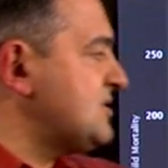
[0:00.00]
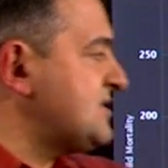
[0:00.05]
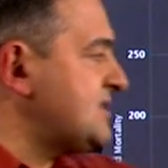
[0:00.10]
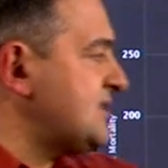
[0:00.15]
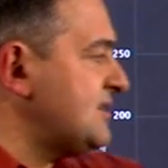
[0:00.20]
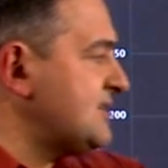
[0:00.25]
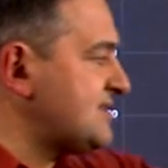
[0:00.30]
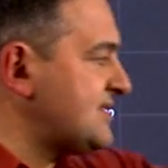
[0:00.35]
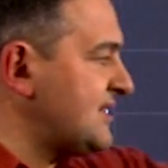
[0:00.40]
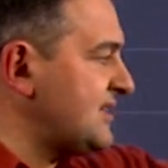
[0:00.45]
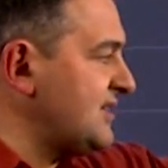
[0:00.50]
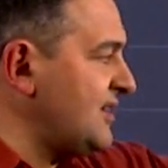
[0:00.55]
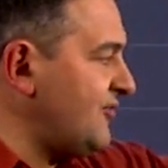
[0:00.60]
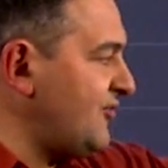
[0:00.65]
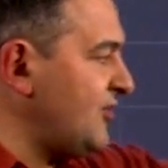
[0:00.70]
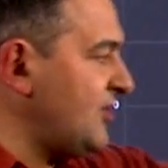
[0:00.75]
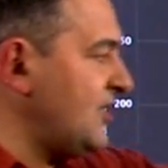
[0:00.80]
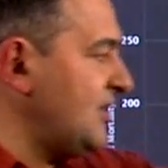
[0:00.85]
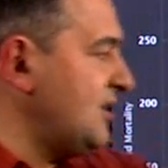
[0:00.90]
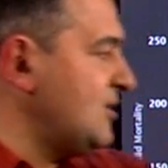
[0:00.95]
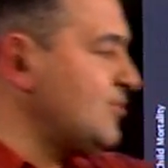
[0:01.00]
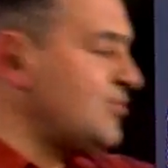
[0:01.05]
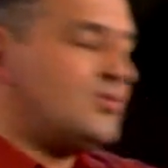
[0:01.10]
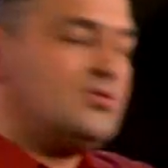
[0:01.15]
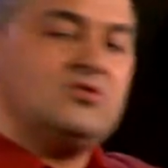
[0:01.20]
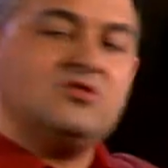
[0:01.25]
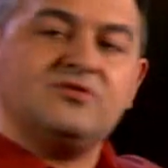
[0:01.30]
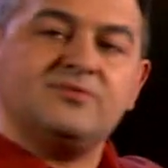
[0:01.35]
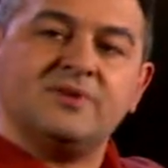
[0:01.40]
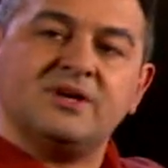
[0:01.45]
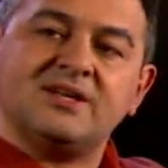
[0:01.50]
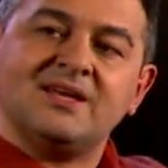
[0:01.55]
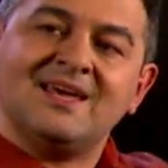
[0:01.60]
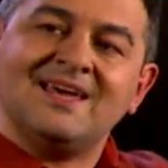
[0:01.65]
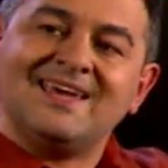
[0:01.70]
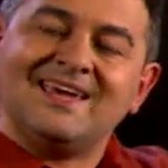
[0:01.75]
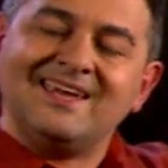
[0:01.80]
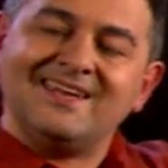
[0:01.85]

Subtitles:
you see significant improvement